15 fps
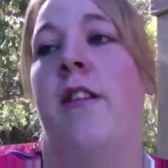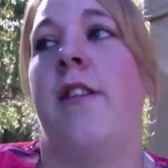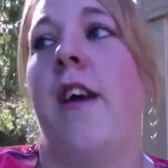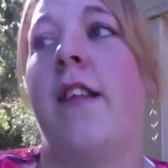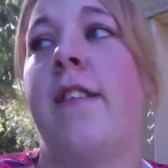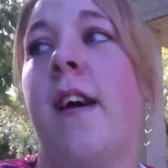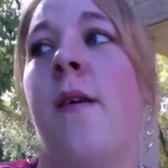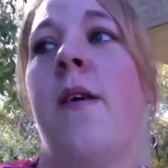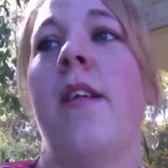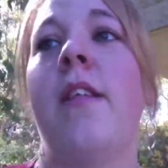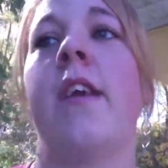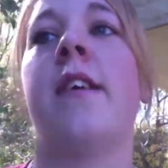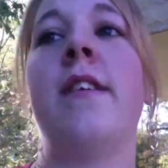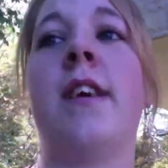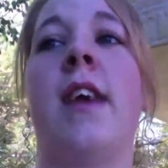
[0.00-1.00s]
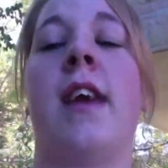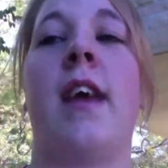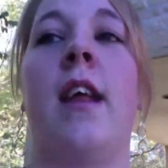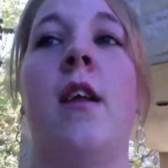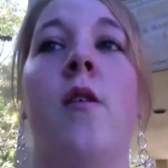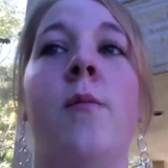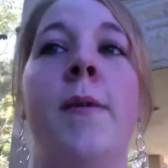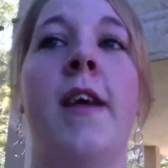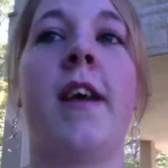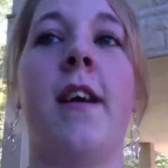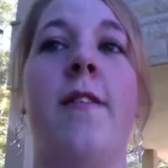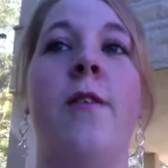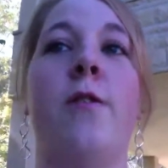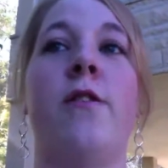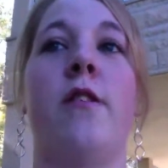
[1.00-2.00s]
That's how I like to kick it. Oh my
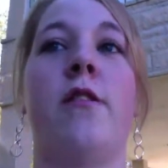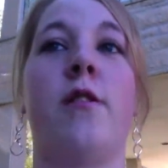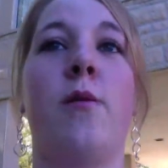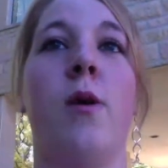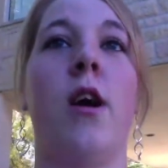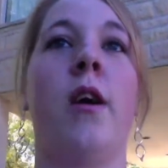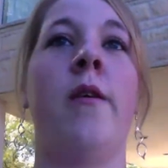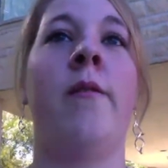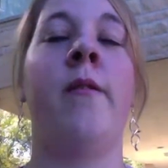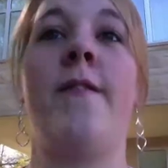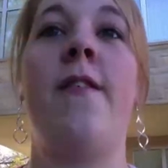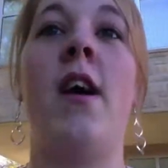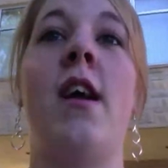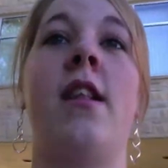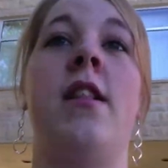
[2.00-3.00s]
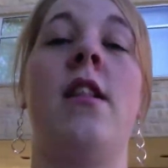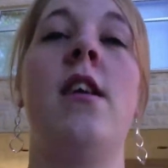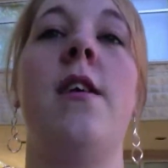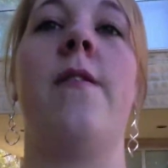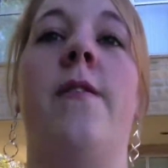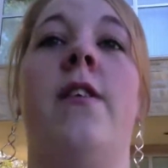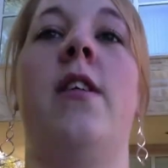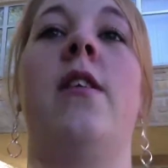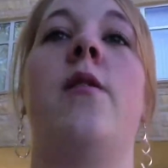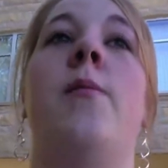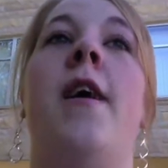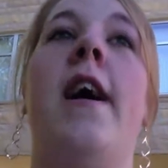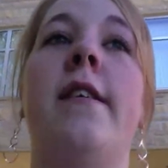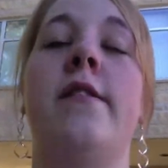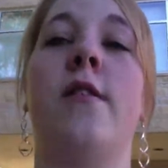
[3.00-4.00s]
god, there's a squirrel. Fine, leave, you little
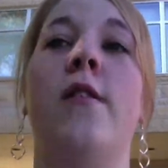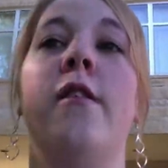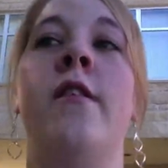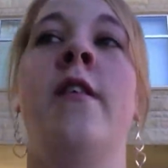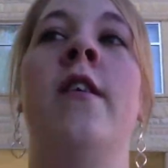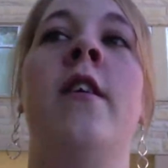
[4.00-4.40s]
bastard.